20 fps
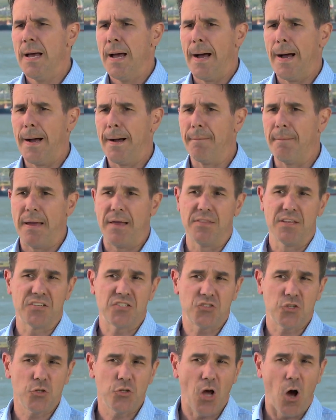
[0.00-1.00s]
Uh, and
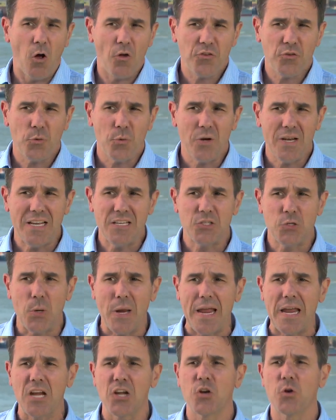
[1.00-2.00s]
this should also lead to
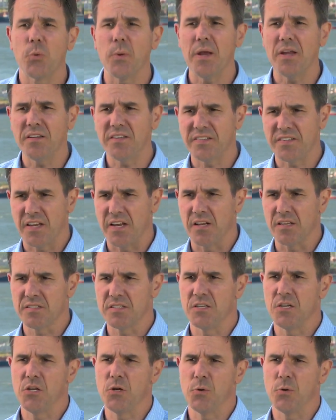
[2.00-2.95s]
increased sales in the